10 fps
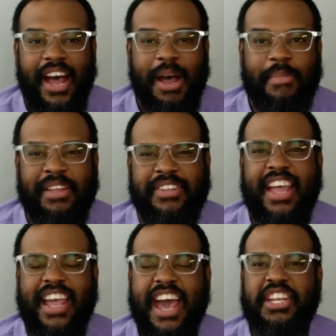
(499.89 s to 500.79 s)
I
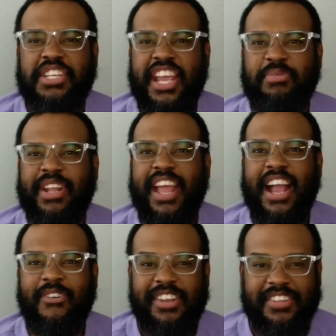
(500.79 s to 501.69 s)
say it kind of changed when they
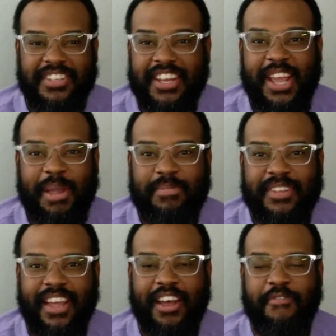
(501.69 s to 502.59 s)
got Grayson
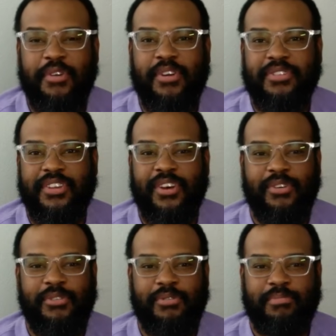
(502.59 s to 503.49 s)
James a few years
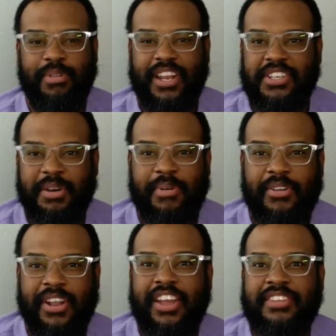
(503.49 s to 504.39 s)
ago, who played at jump
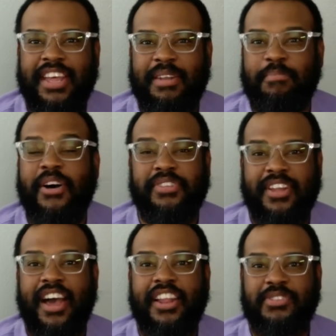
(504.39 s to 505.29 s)
ball. Now he's at Boston
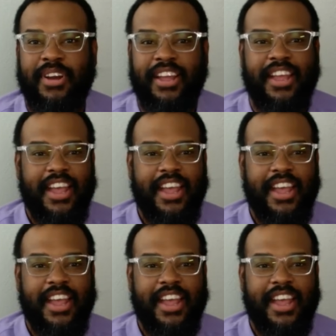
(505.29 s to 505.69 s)
College, right?